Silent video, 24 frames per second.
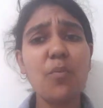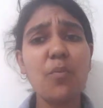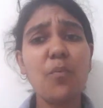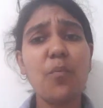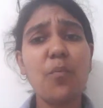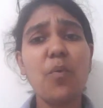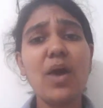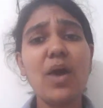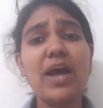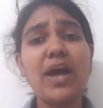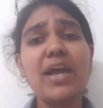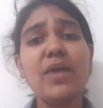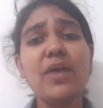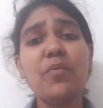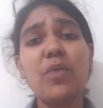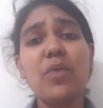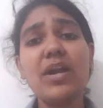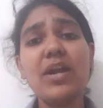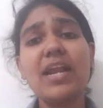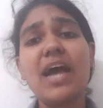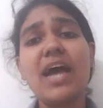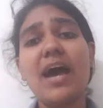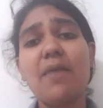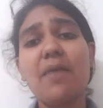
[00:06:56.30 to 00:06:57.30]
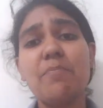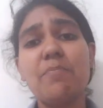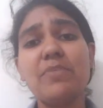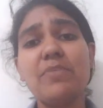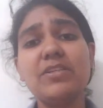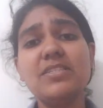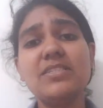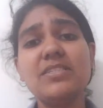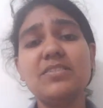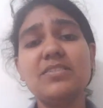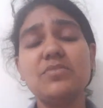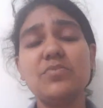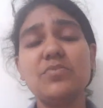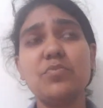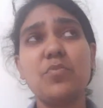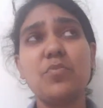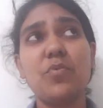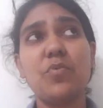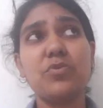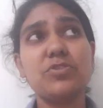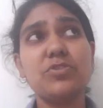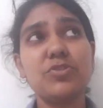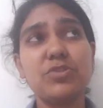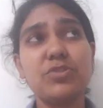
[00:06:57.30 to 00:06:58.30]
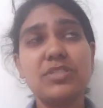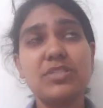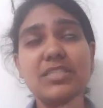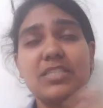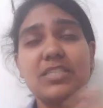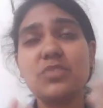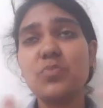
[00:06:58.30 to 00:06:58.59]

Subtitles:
Why? What happens? So this